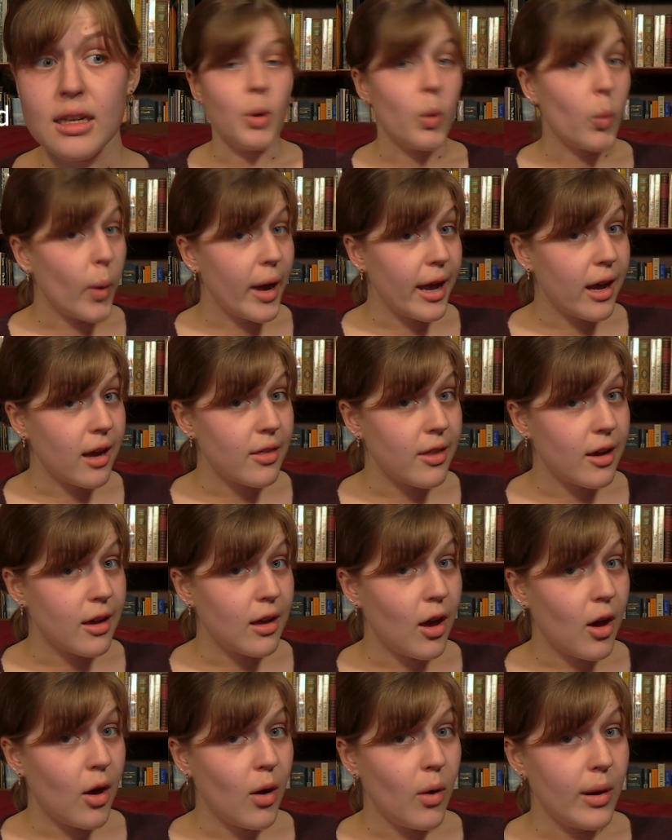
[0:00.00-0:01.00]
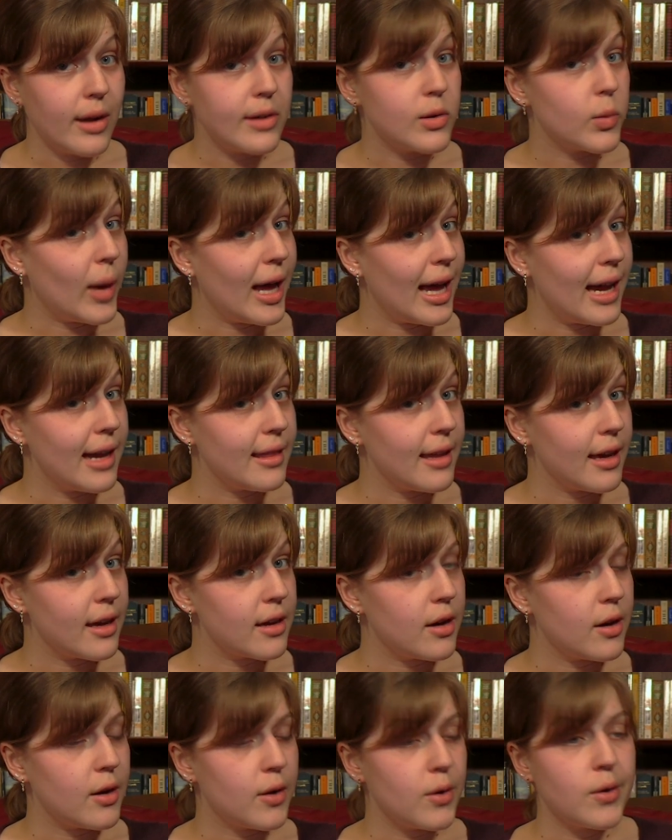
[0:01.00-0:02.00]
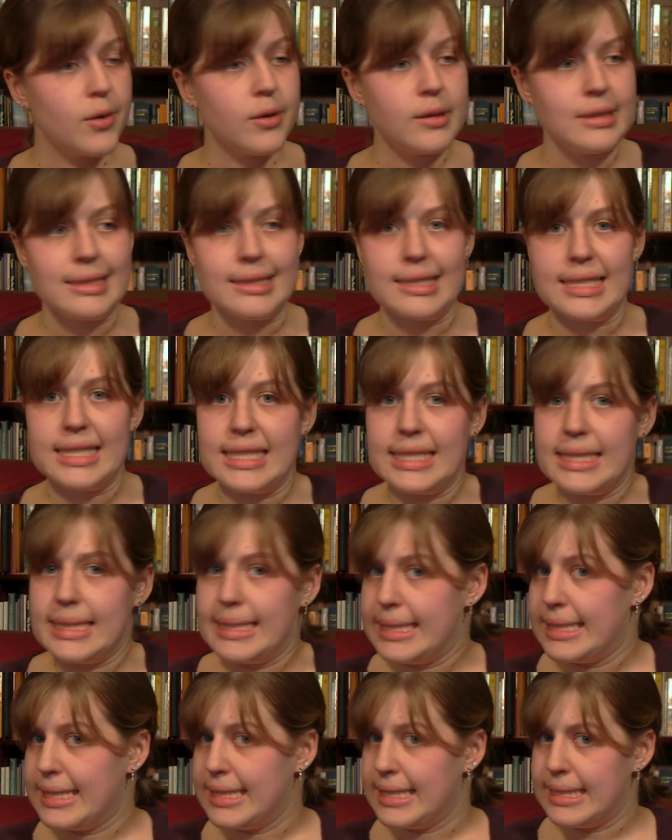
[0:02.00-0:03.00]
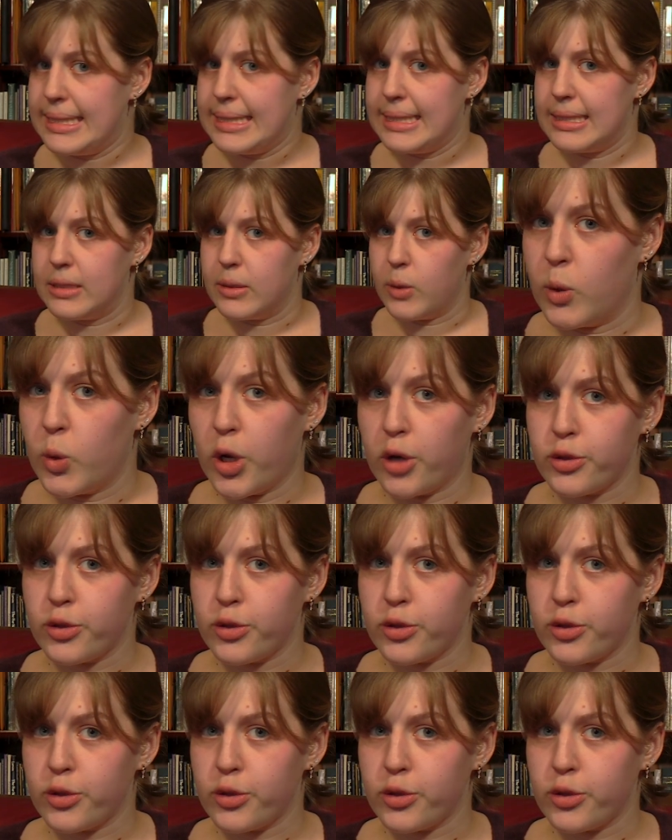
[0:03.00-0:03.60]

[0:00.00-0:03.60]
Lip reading: But where they go and why they go, who